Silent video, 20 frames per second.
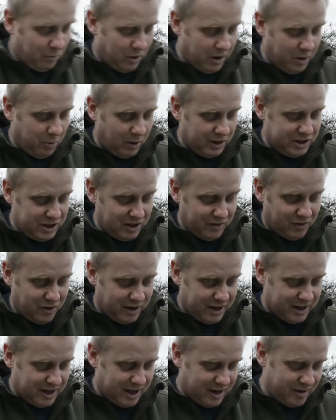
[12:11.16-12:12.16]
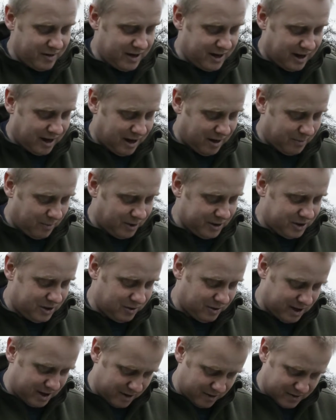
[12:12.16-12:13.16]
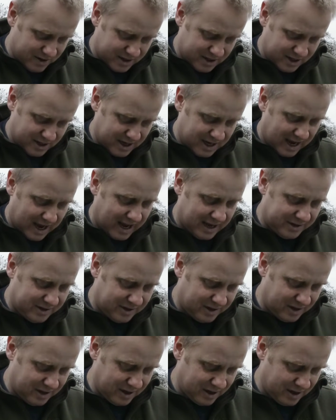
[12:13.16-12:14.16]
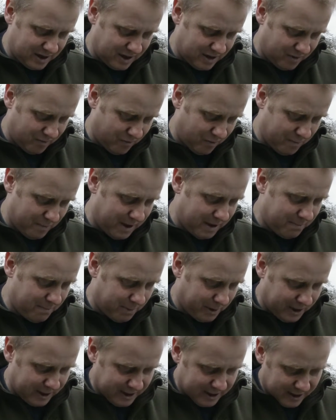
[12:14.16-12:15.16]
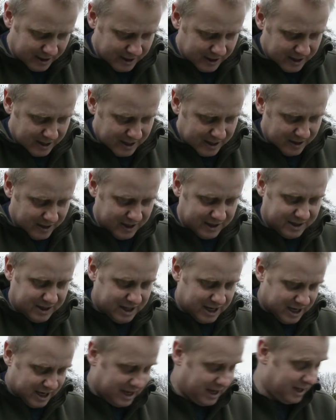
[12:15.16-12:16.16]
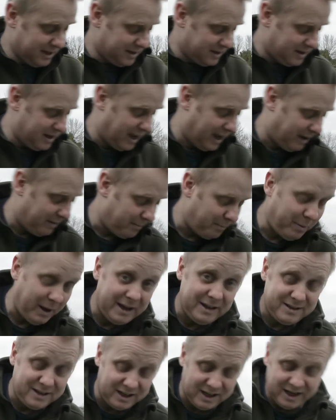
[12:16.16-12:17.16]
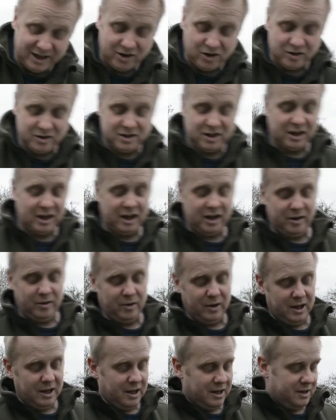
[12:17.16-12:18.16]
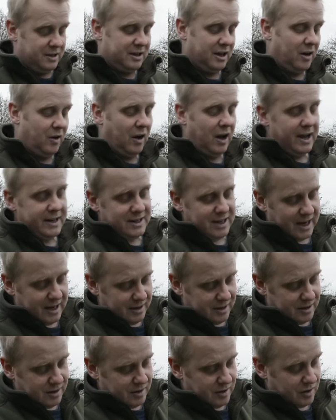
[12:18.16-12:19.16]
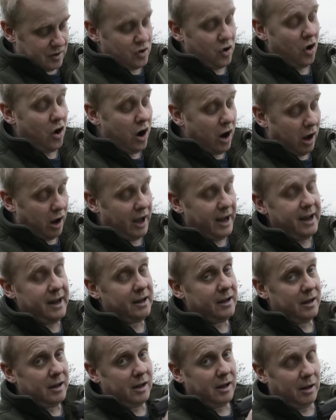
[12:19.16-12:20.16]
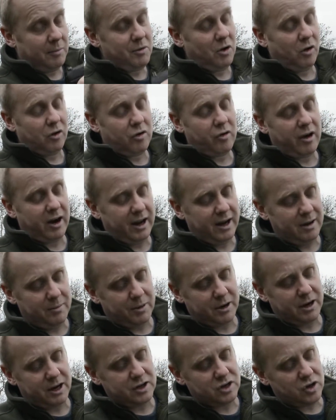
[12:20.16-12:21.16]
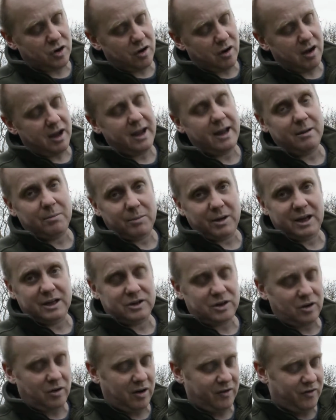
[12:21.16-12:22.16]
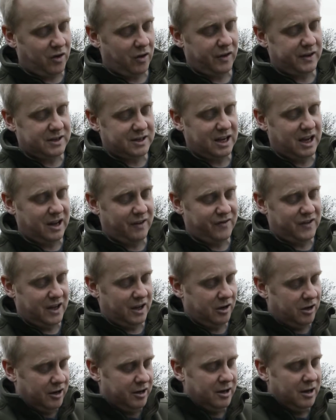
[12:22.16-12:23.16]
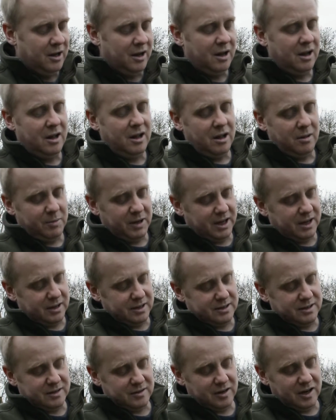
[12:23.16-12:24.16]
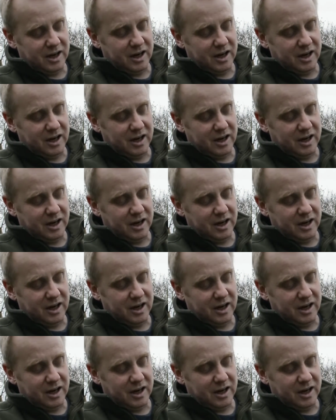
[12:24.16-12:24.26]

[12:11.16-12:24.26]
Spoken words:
once you've got it loaded up, once you're loaded and gassed, remember, this thing is, basically good to go. So I tend to try, I'm not great, but I try and make sure I've got the safety on, because,